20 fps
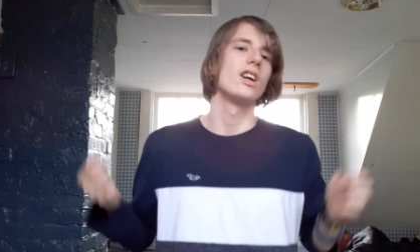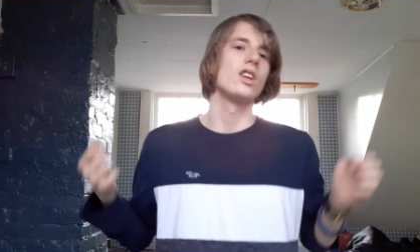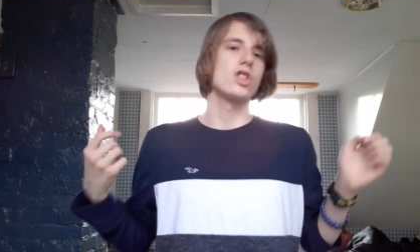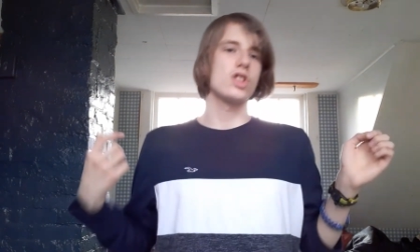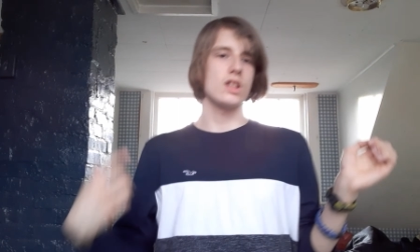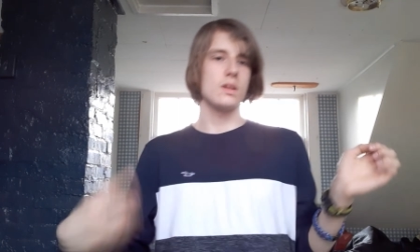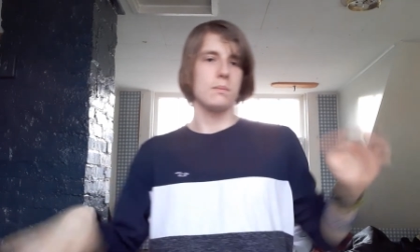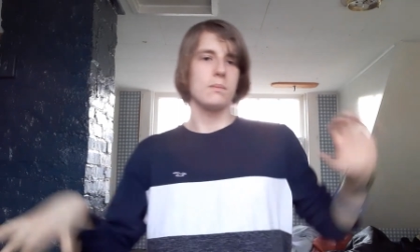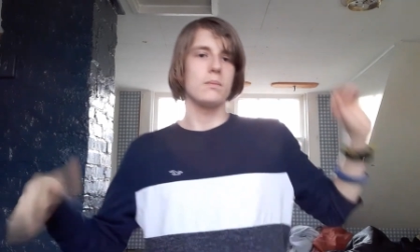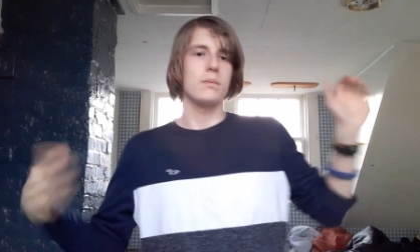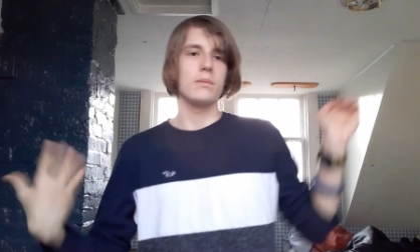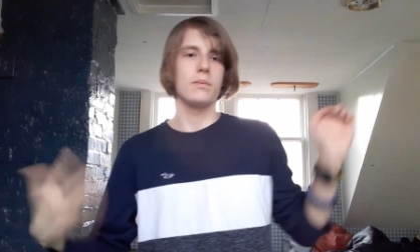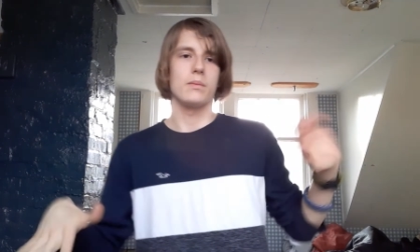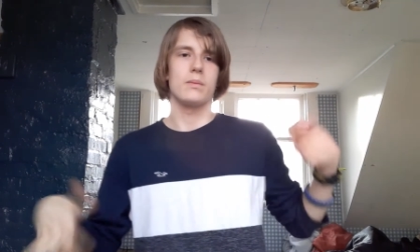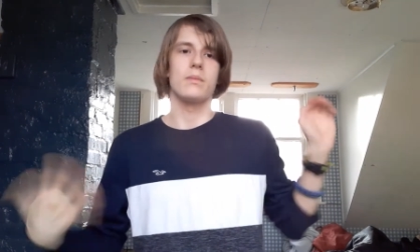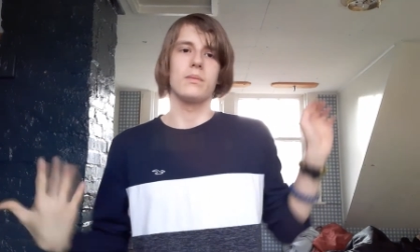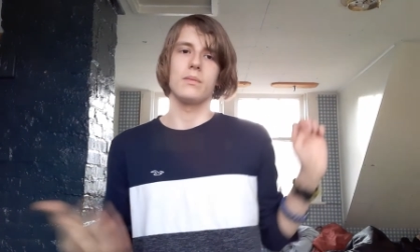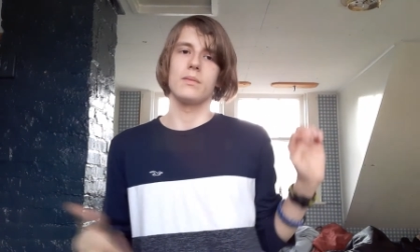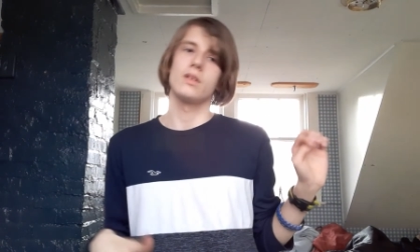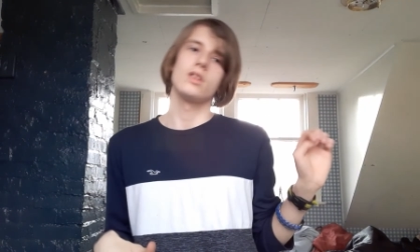She,
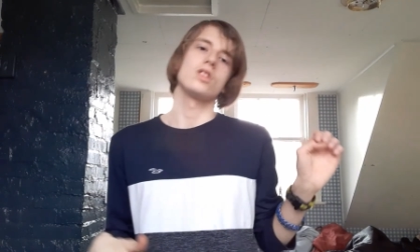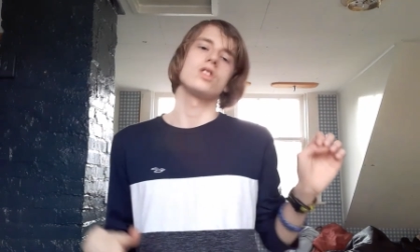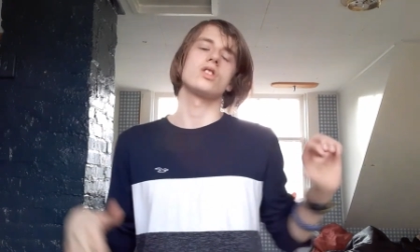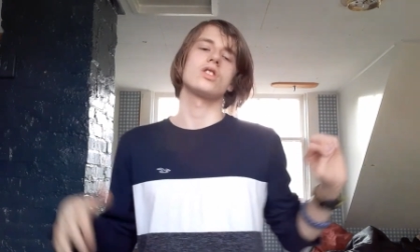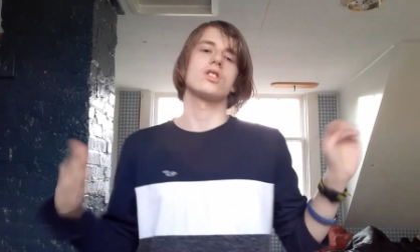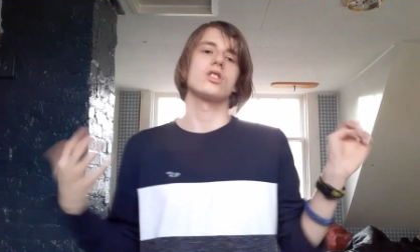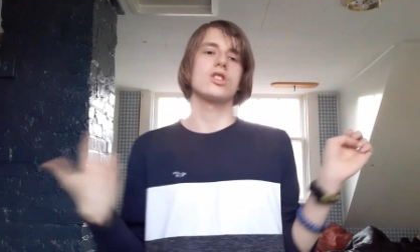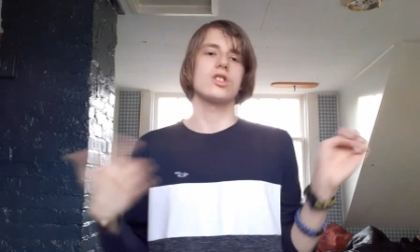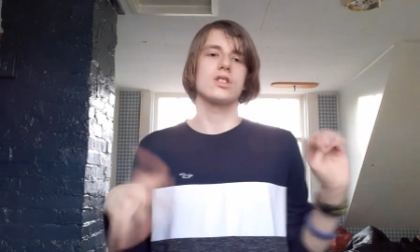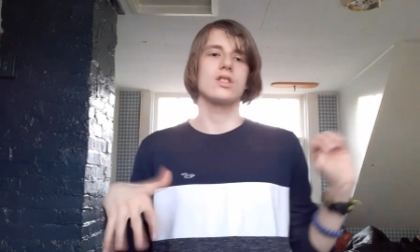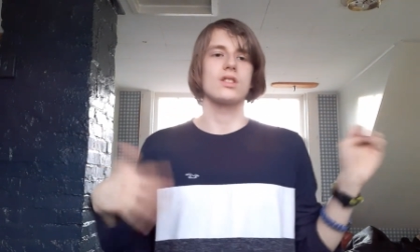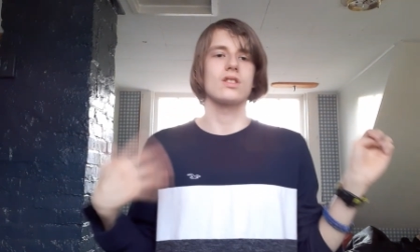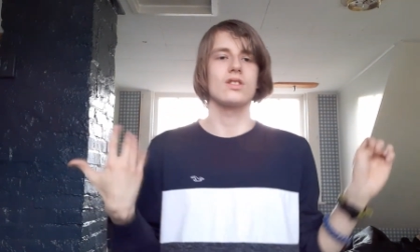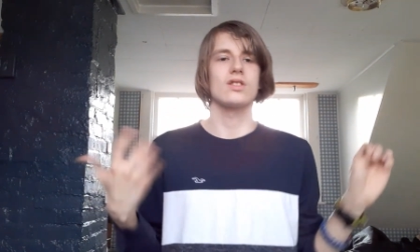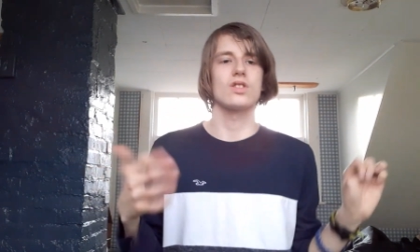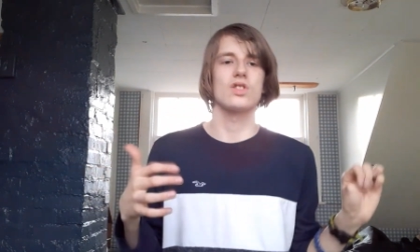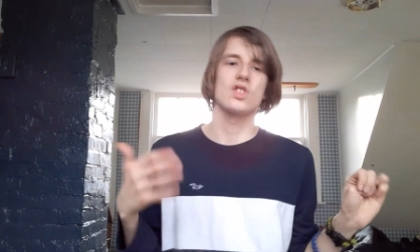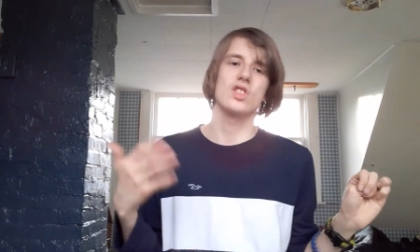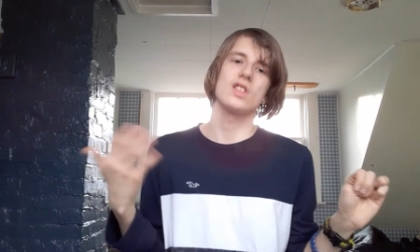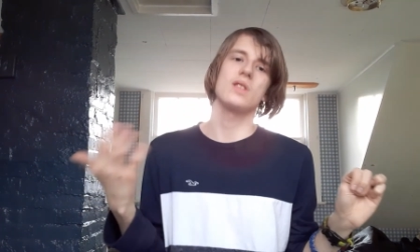
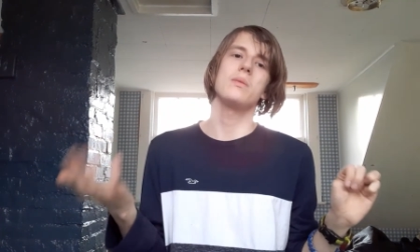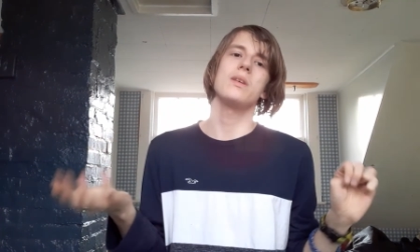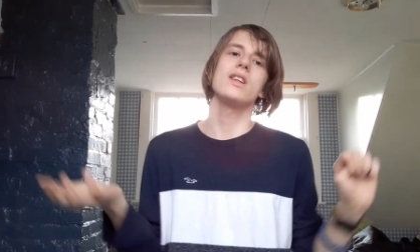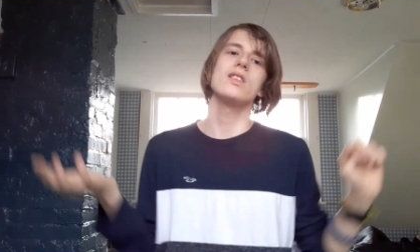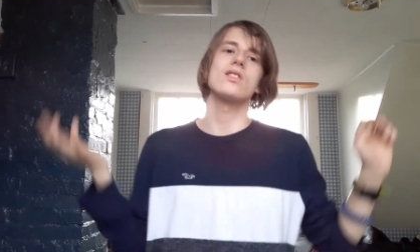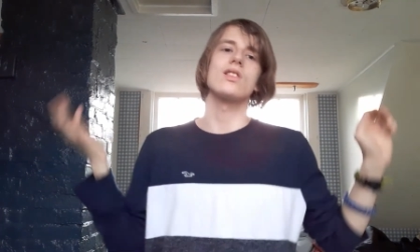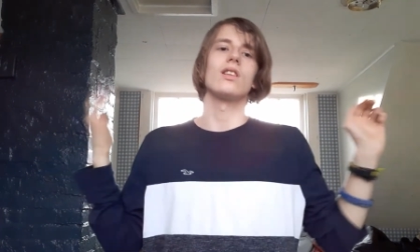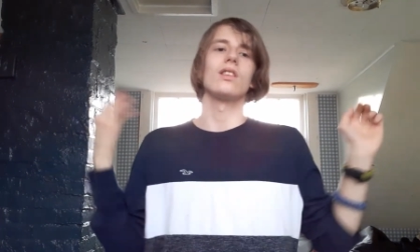she means